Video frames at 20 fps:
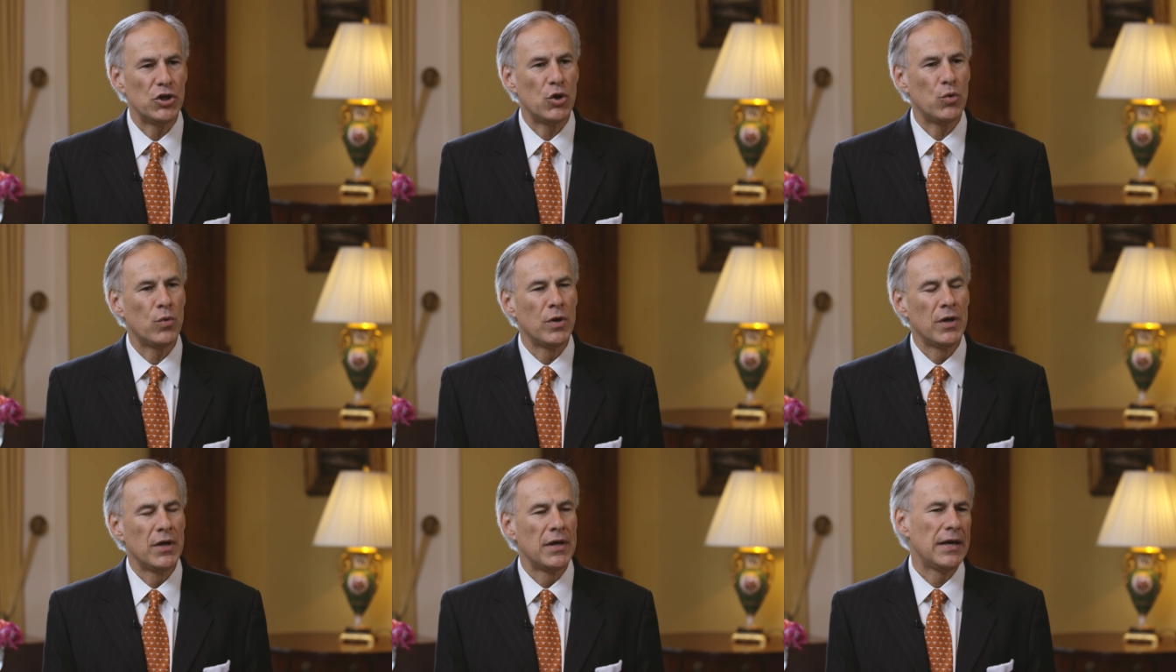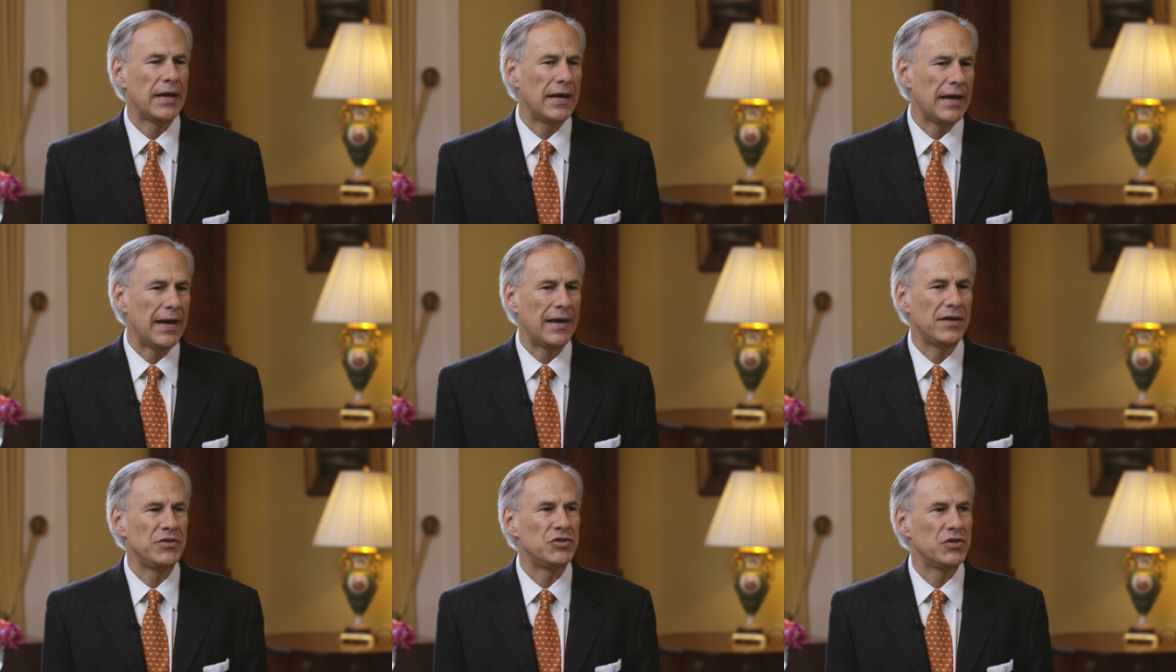You know,
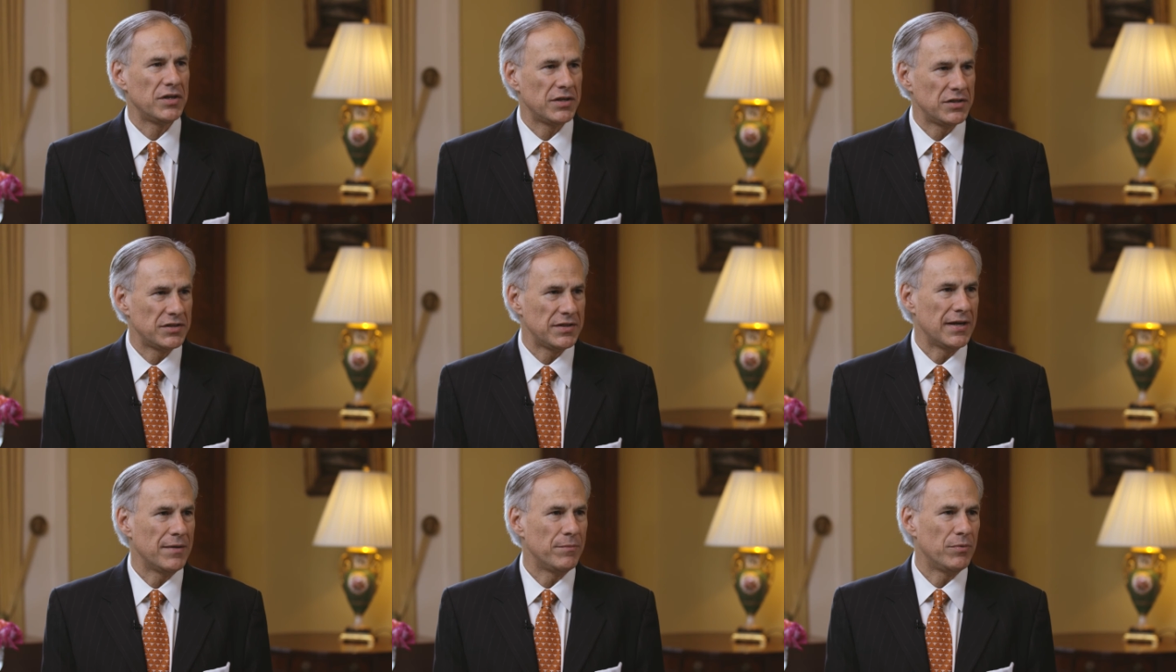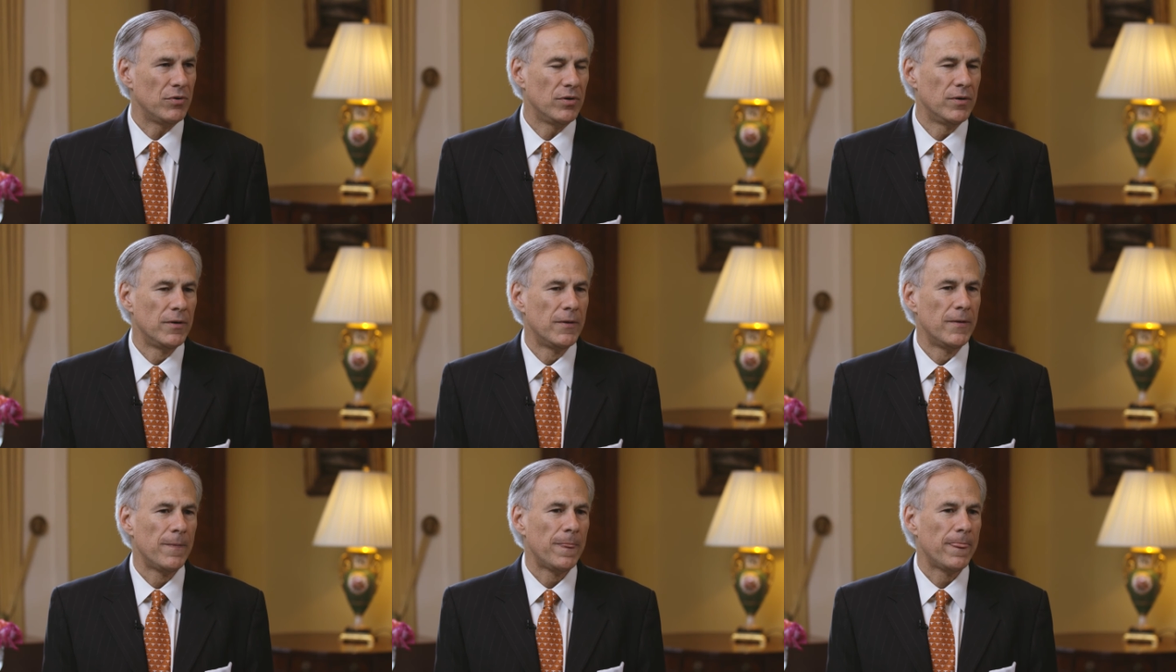as an
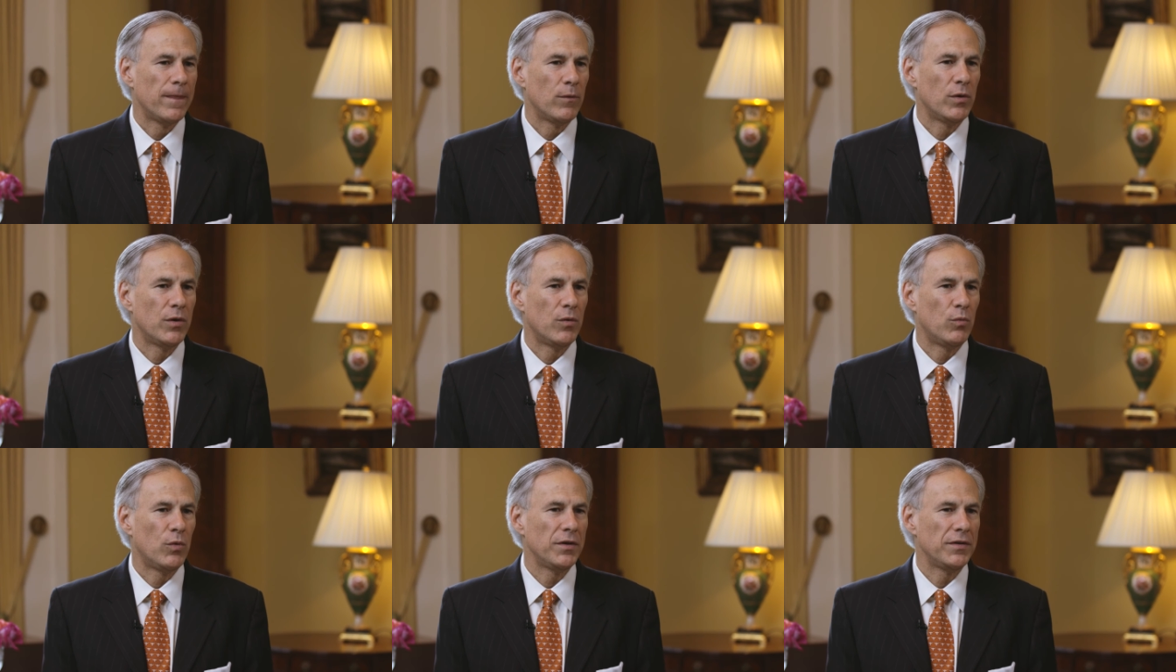example, one,